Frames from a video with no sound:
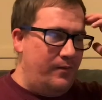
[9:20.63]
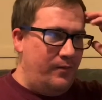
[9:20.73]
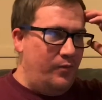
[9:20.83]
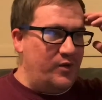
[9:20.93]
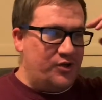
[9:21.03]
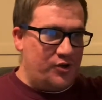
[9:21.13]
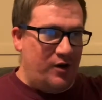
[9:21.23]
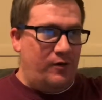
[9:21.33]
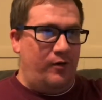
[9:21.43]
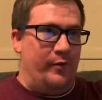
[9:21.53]
we
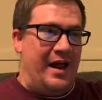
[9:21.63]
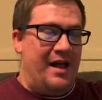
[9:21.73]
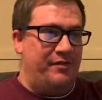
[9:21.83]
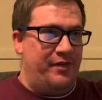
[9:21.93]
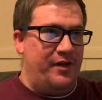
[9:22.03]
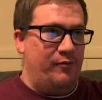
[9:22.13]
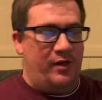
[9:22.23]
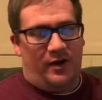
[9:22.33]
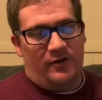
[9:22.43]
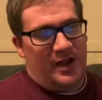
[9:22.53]
struggle and we have the thing, we're
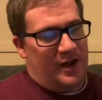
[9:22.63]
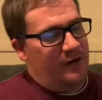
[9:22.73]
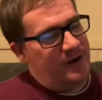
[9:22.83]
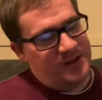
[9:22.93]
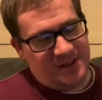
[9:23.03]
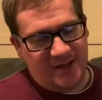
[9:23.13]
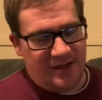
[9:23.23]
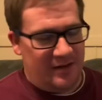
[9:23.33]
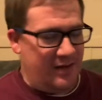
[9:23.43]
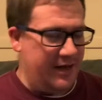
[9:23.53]
like, okay, here it is
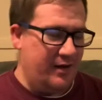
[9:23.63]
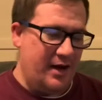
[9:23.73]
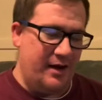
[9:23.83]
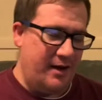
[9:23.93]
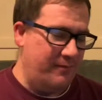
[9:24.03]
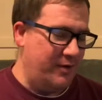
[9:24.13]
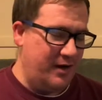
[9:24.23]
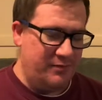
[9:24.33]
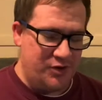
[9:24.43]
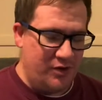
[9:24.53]
again. Like, I'm
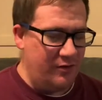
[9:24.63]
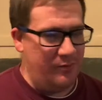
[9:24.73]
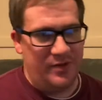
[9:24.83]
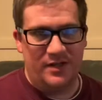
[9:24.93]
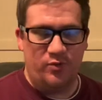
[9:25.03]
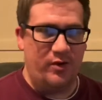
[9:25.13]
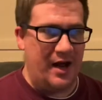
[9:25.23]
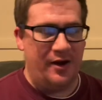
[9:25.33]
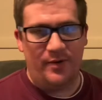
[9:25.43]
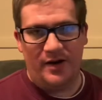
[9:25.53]
struggling with this. I
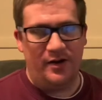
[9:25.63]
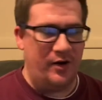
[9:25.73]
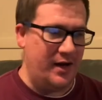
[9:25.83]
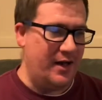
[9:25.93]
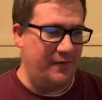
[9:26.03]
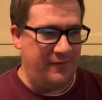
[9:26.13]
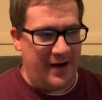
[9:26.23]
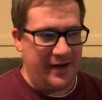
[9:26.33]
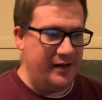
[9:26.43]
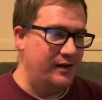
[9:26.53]
got to fight
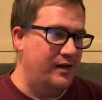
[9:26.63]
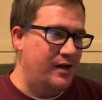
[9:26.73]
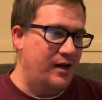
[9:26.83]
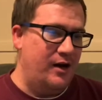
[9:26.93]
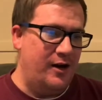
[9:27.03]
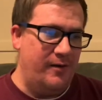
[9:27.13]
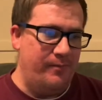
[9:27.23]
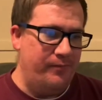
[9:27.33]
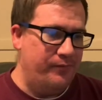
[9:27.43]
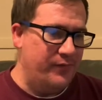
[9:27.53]
it.
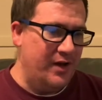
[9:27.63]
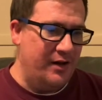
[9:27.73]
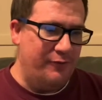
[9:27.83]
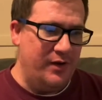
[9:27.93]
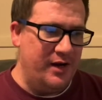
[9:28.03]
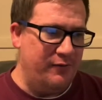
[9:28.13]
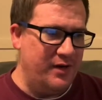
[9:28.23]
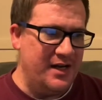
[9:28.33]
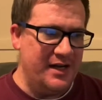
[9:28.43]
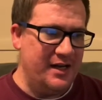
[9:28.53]
And if we
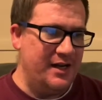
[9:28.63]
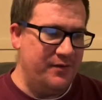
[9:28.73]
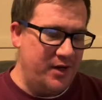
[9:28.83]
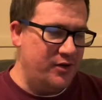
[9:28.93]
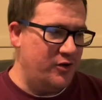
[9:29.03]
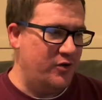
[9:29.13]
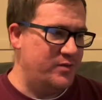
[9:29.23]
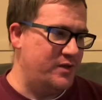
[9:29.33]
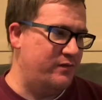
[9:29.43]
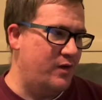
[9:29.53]
take it even in terms
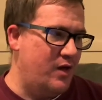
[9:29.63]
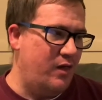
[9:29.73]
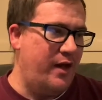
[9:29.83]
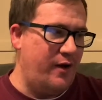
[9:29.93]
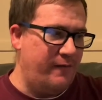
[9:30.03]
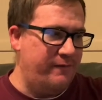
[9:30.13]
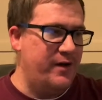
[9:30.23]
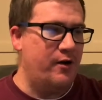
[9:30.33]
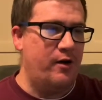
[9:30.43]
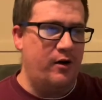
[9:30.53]
of like our
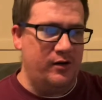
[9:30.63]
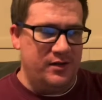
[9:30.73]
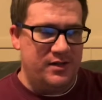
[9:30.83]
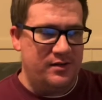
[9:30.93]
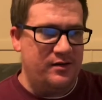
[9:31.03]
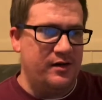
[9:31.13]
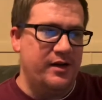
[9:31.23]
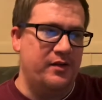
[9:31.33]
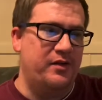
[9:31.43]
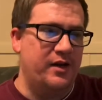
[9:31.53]
fear and our uncertainty,
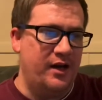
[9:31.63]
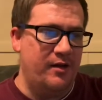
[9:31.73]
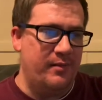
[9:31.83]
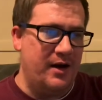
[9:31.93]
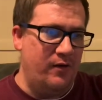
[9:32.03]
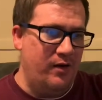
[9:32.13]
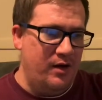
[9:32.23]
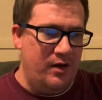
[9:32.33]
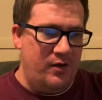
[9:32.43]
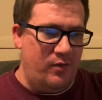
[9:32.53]
thinking about,
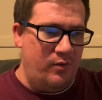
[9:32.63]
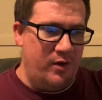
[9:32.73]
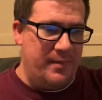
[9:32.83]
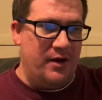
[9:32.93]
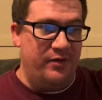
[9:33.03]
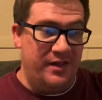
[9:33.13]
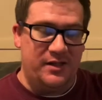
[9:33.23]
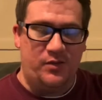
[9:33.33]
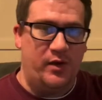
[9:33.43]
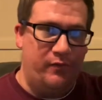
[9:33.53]
well, what about this?
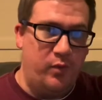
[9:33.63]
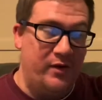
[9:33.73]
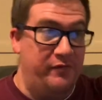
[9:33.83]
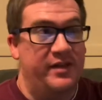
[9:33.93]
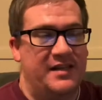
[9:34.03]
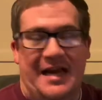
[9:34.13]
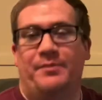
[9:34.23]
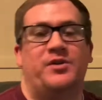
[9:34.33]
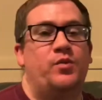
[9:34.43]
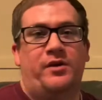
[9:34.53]
What if this
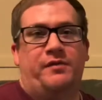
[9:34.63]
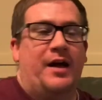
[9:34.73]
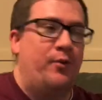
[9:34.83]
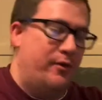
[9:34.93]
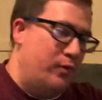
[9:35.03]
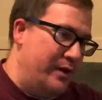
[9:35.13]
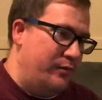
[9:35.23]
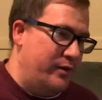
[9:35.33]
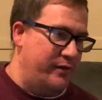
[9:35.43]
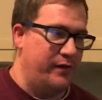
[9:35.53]
happens? What if that?
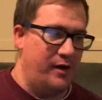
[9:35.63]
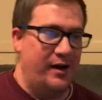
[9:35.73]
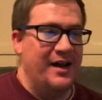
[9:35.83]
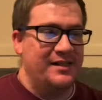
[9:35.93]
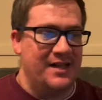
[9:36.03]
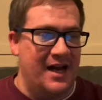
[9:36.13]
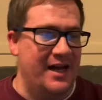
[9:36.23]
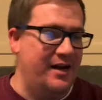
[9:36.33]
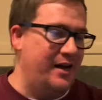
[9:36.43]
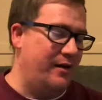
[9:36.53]
And our
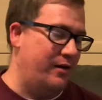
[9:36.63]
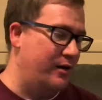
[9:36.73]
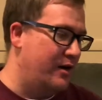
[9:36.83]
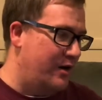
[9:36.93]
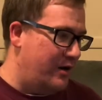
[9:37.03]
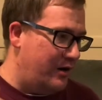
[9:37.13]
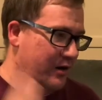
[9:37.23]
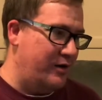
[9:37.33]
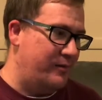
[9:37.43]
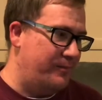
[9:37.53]
anxiety and
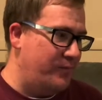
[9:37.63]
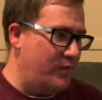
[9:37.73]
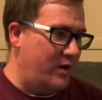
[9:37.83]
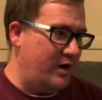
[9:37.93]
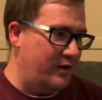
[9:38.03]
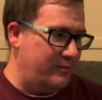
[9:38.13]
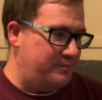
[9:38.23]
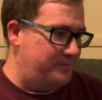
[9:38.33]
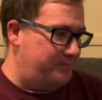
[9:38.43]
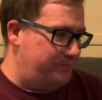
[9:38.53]
our
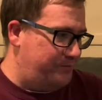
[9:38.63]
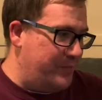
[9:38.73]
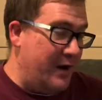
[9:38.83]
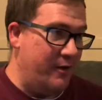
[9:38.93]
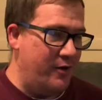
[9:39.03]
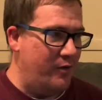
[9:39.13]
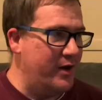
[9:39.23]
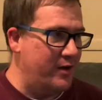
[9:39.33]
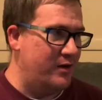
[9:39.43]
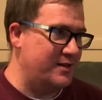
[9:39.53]

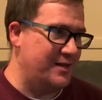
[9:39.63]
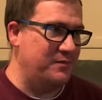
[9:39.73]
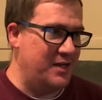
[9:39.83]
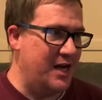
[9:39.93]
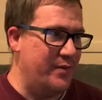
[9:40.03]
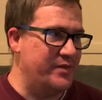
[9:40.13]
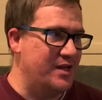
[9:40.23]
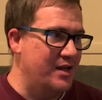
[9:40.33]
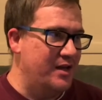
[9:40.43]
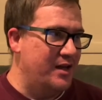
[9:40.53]
paranoia sometimes
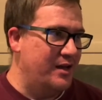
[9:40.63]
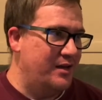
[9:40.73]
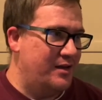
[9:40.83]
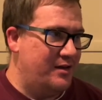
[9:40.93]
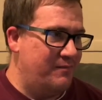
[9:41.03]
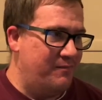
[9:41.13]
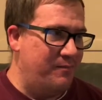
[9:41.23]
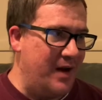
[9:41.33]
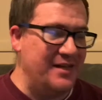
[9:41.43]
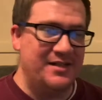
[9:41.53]

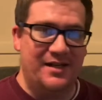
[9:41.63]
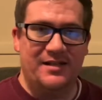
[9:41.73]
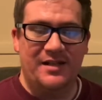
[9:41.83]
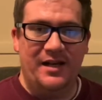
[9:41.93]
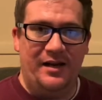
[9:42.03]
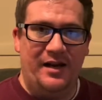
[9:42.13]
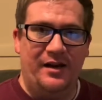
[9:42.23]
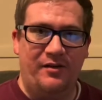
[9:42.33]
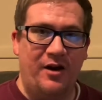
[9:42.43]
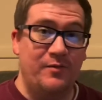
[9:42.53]
bites us
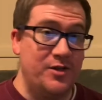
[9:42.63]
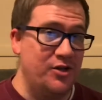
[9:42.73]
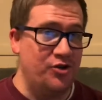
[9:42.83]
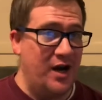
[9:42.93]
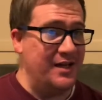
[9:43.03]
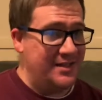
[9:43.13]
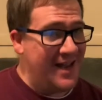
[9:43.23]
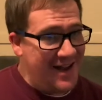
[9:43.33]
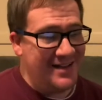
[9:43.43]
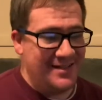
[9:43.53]
and comes to try and
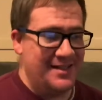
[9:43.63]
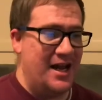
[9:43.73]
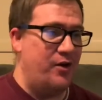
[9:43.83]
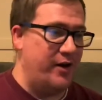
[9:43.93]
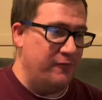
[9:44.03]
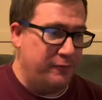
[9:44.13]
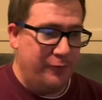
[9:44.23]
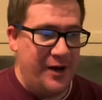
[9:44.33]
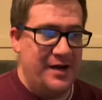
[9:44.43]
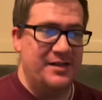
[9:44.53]
take us down and
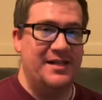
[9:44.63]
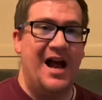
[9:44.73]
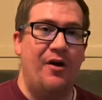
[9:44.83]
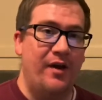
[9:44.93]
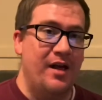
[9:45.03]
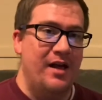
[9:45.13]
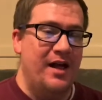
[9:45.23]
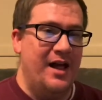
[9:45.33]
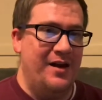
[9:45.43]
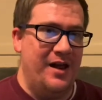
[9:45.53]
freak us out
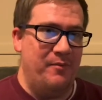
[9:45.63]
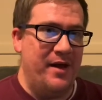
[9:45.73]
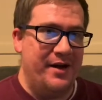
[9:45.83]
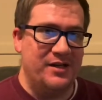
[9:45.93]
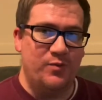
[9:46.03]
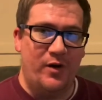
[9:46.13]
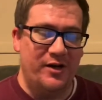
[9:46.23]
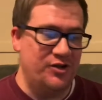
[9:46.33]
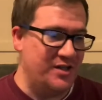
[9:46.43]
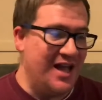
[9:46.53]
and make us want to
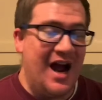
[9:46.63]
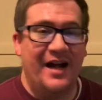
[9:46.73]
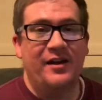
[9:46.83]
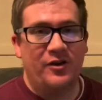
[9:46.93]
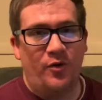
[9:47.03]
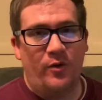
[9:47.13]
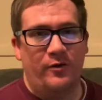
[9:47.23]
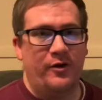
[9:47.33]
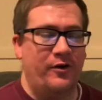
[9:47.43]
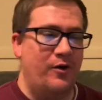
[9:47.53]
just hide in a corner
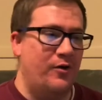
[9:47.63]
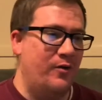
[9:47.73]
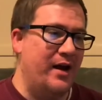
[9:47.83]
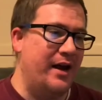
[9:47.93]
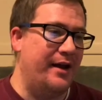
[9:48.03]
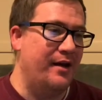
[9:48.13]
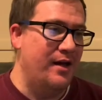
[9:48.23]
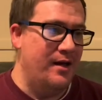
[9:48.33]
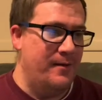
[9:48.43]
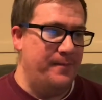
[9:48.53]
and go away.
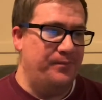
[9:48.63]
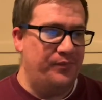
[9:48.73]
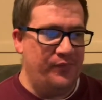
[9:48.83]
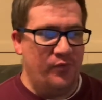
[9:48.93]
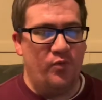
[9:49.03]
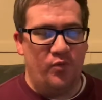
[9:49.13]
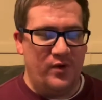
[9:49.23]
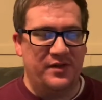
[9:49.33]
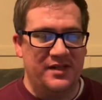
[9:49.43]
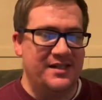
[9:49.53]

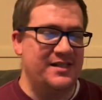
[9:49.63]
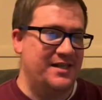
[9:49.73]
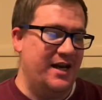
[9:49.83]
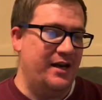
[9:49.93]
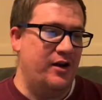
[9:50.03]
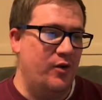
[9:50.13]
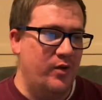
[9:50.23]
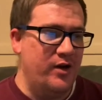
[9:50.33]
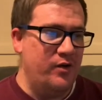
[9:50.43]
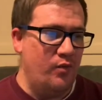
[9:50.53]
What this is saying, you know,
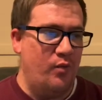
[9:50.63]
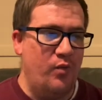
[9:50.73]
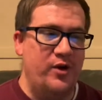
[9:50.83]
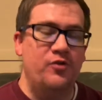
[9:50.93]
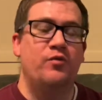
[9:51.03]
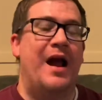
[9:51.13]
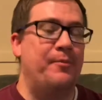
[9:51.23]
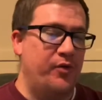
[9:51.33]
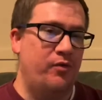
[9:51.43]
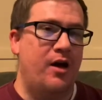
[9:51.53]
when you wrap
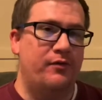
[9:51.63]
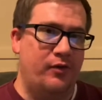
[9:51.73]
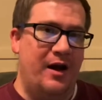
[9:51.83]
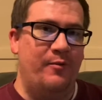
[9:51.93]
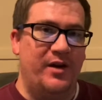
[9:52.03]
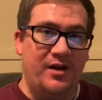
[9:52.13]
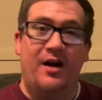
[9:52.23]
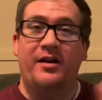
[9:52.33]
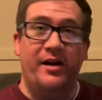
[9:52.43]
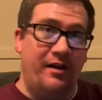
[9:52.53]
your love around me,
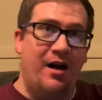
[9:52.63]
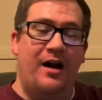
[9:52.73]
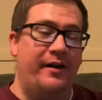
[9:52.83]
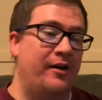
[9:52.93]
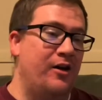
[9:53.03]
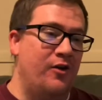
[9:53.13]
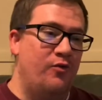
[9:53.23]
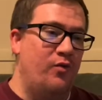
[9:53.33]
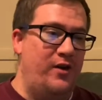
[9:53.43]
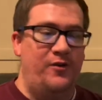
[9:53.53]
talking to God,
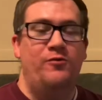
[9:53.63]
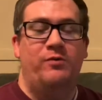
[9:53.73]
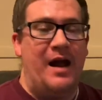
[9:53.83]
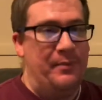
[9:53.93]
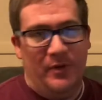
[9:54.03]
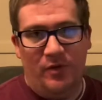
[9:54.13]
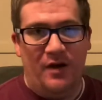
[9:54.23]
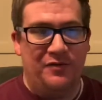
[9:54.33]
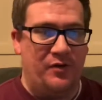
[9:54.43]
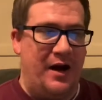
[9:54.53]
when you wrap your love
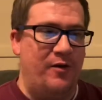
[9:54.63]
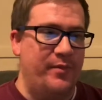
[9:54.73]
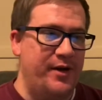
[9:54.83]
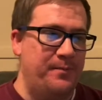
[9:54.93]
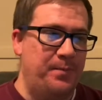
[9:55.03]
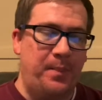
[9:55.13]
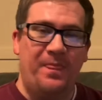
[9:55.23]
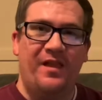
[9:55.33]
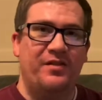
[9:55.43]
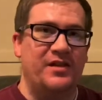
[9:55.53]
around me,
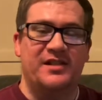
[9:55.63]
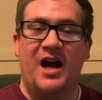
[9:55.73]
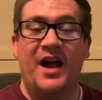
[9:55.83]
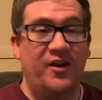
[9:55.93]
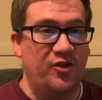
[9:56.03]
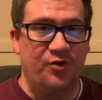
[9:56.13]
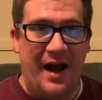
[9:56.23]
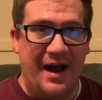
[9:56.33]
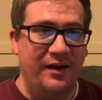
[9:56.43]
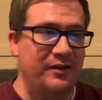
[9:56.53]
the sky could
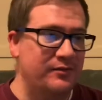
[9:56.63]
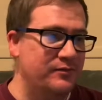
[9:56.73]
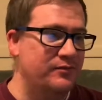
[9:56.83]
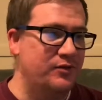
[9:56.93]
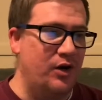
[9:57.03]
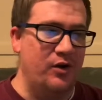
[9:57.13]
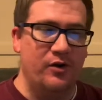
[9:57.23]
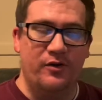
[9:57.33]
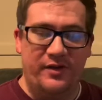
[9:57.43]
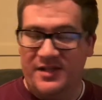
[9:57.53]
crack,
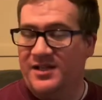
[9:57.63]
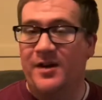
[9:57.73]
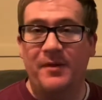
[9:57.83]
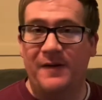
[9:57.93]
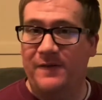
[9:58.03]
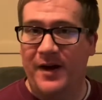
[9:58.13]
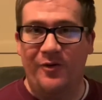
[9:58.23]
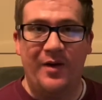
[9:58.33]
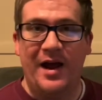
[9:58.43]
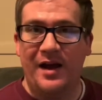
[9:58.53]
the sun might fade
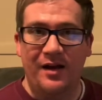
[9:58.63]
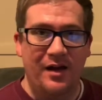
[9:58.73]
away,